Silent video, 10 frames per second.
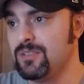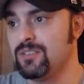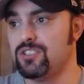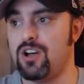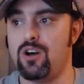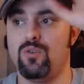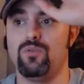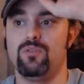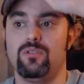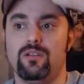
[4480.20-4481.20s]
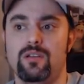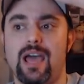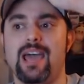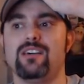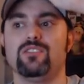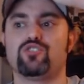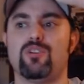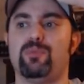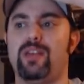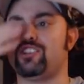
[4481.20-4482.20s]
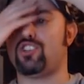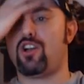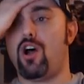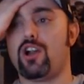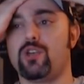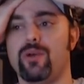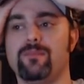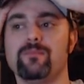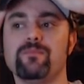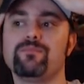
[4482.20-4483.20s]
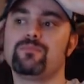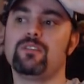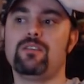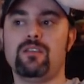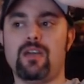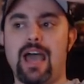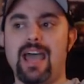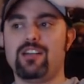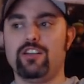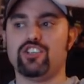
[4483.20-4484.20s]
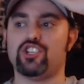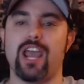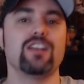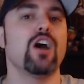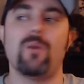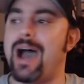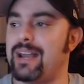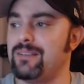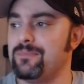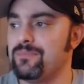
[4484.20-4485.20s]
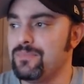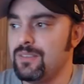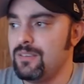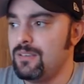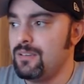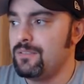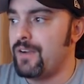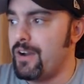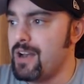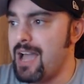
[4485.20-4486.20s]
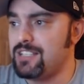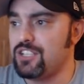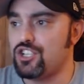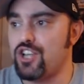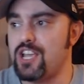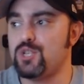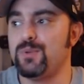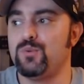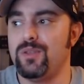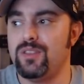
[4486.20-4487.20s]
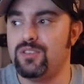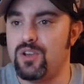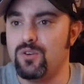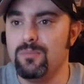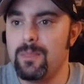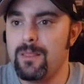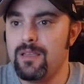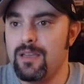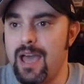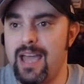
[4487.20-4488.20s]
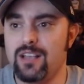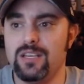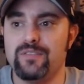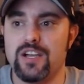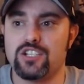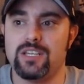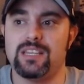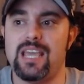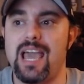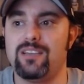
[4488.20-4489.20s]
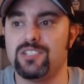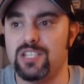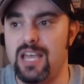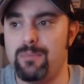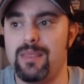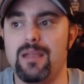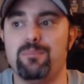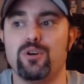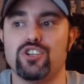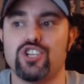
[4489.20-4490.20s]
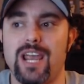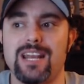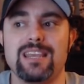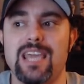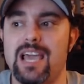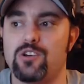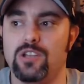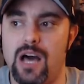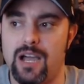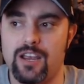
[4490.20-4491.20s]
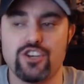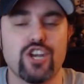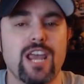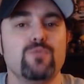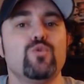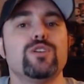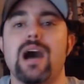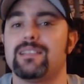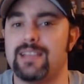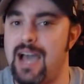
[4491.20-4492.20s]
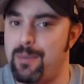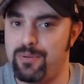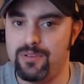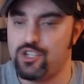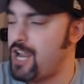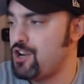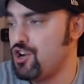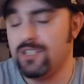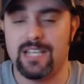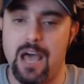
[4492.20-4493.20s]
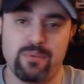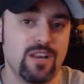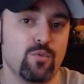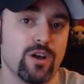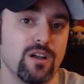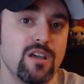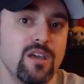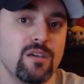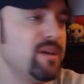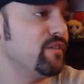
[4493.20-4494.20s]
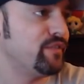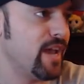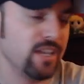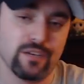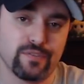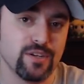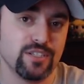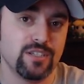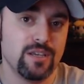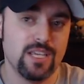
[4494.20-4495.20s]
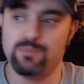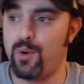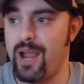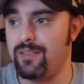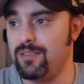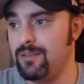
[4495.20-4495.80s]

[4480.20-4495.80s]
So Angle and Triple H start arguing. Angle and Shane go at it. Very nice exchange between the two. Angle eventually hit the angle slam and then put Shane in the ankle lock. Shane would not tap. Shane couldn't tap. He didn't want to be a failure for his, his brand.